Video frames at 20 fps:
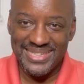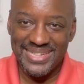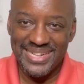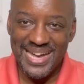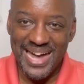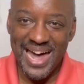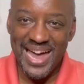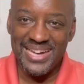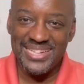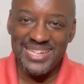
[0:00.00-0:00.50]

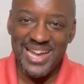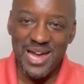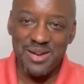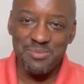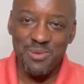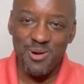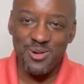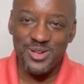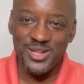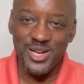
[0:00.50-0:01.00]
Hi,
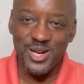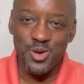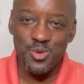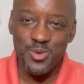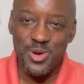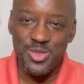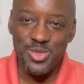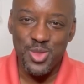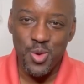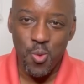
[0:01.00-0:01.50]
Todd Martin here
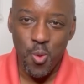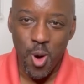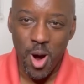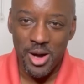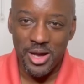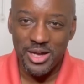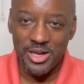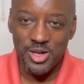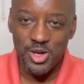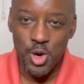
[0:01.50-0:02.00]
with The
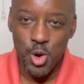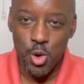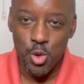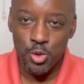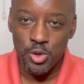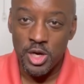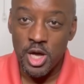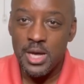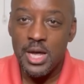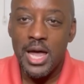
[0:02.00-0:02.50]
Walking
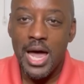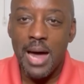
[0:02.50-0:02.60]
Code.